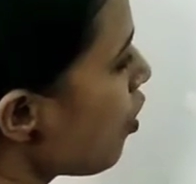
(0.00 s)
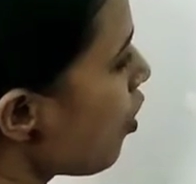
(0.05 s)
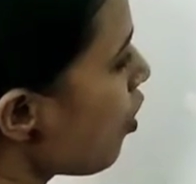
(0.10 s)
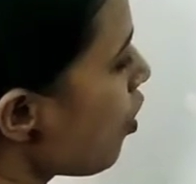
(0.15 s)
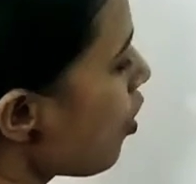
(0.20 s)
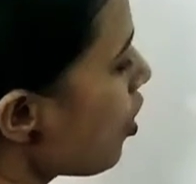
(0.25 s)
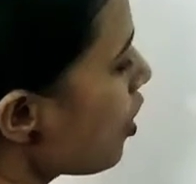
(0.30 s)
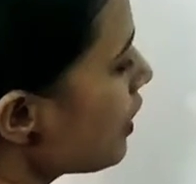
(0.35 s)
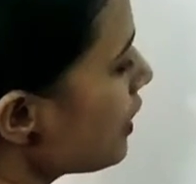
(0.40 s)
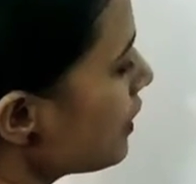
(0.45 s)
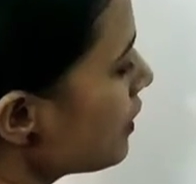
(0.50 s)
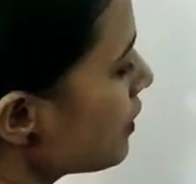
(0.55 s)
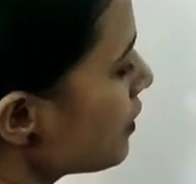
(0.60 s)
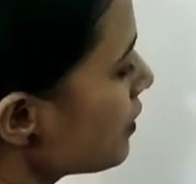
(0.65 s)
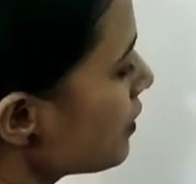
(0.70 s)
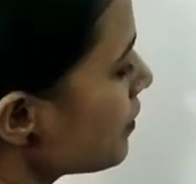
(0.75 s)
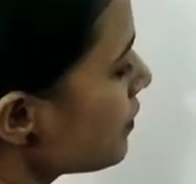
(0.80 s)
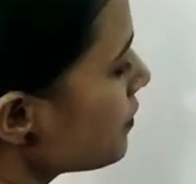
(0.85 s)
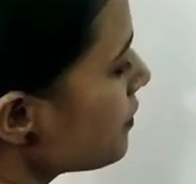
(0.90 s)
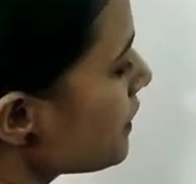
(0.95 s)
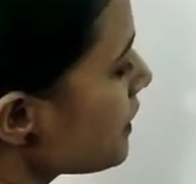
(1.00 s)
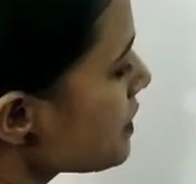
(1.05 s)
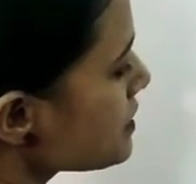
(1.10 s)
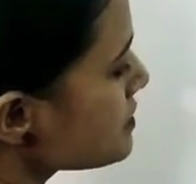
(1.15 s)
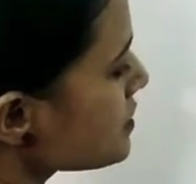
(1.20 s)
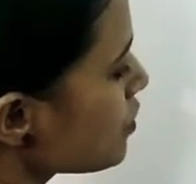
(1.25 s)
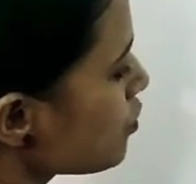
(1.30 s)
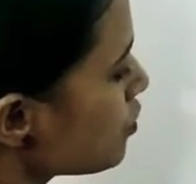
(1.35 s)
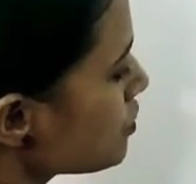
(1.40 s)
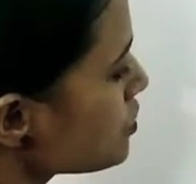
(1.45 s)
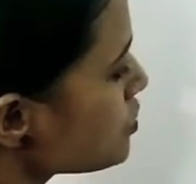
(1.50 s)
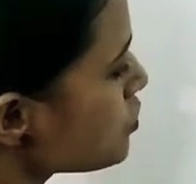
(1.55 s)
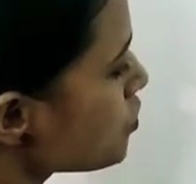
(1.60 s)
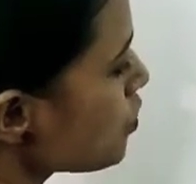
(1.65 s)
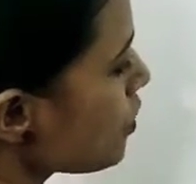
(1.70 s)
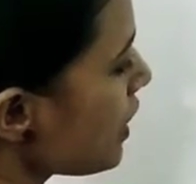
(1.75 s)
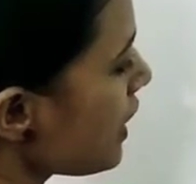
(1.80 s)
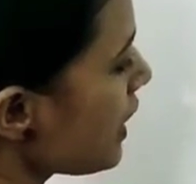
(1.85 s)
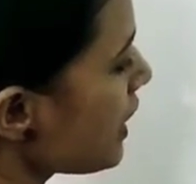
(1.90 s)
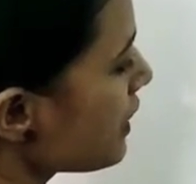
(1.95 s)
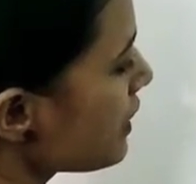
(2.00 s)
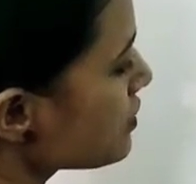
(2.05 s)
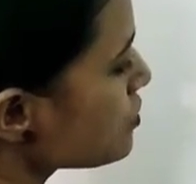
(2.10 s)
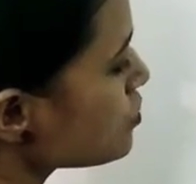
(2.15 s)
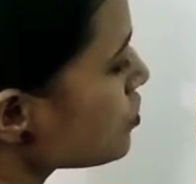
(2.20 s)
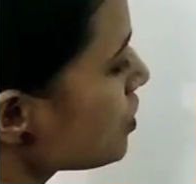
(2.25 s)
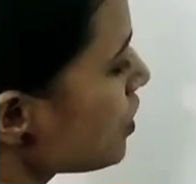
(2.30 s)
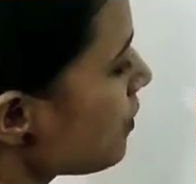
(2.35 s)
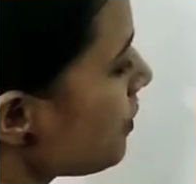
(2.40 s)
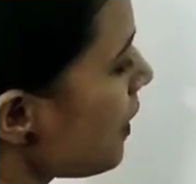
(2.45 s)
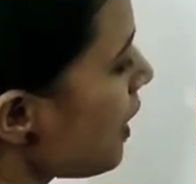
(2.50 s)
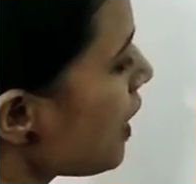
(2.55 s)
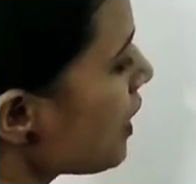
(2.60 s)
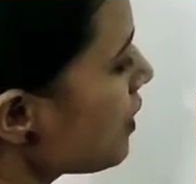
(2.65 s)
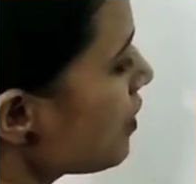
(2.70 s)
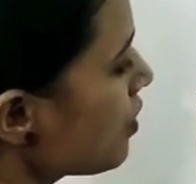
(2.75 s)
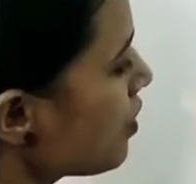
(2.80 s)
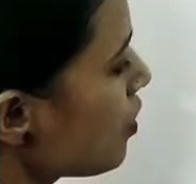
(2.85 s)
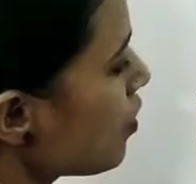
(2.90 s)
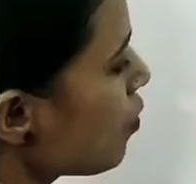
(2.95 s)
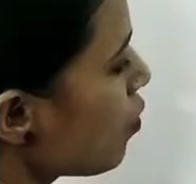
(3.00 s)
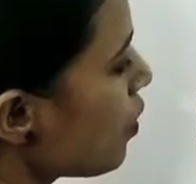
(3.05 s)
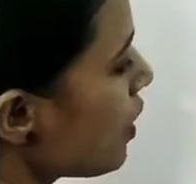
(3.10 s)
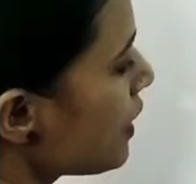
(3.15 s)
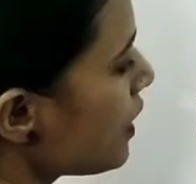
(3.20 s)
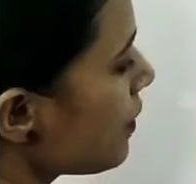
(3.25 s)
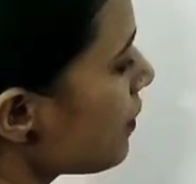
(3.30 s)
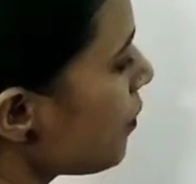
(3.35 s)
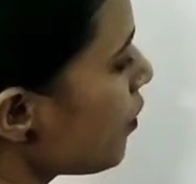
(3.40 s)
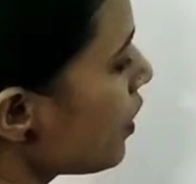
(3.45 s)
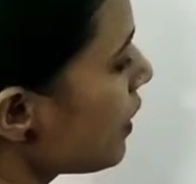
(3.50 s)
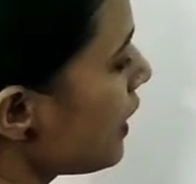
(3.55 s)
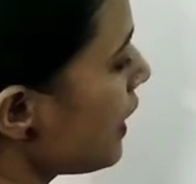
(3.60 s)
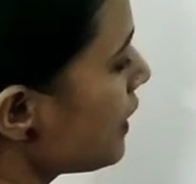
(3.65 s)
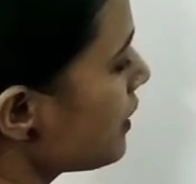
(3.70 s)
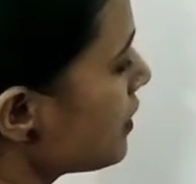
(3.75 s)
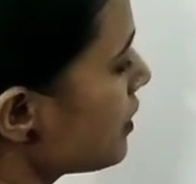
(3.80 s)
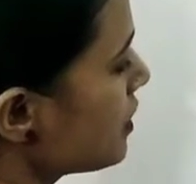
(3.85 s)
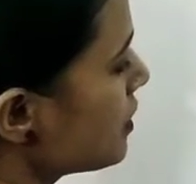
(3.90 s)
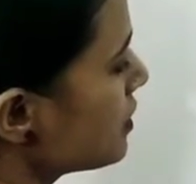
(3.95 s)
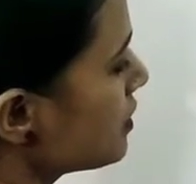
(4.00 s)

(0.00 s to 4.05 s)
or b is equals to a raised to the power 1 upon n.